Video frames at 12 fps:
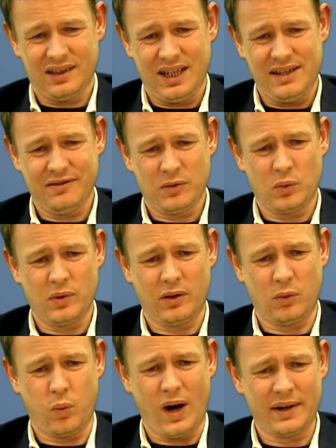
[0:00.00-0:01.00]
Even
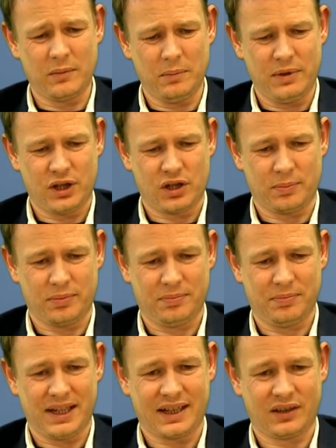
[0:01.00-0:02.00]
with one bishop,
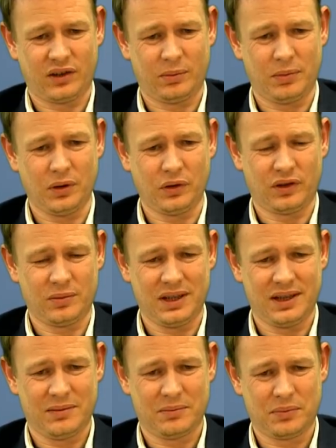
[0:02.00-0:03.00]
black is supposed to
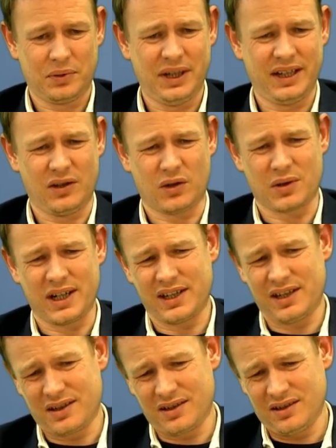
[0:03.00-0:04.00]
be pretty alright
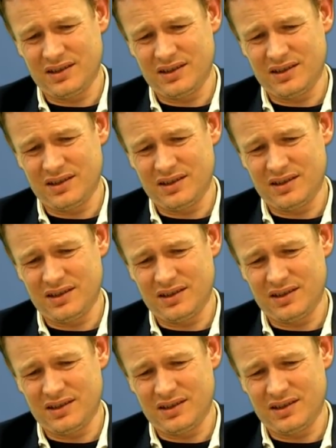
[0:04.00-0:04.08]
here.